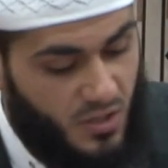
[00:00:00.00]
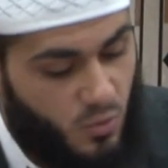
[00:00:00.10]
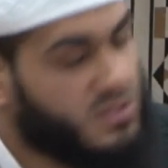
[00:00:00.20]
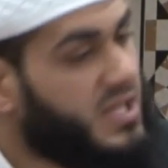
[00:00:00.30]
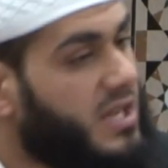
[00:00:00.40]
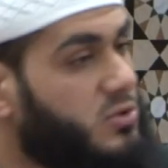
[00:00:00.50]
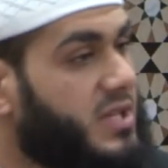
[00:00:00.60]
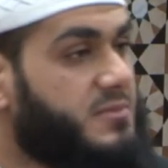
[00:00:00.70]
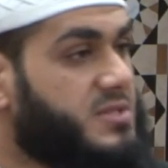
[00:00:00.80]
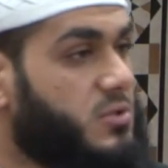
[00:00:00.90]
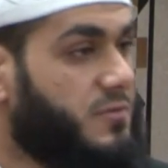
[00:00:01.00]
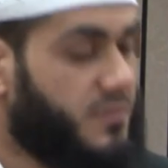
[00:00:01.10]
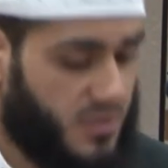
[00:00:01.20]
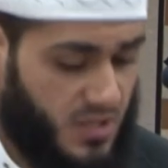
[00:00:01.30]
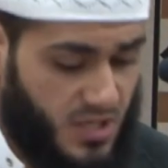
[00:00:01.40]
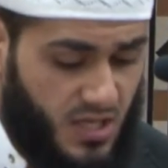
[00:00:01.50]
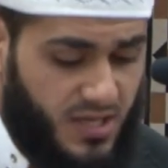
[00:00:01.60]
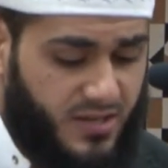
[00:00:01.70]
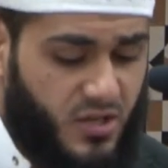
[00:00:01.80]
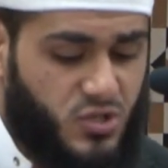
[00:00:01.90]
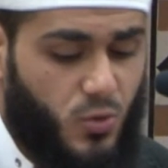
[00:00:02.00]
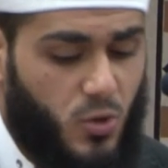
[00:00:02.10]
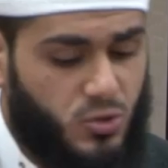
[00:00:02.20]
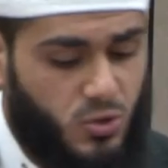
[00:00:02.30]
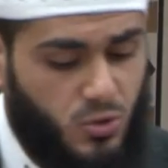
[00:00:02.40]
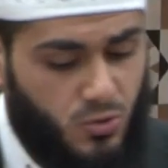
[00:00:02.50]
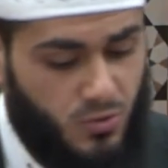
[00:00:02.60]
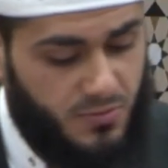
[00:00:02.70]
One day he looked at himself. He goes, woe to you.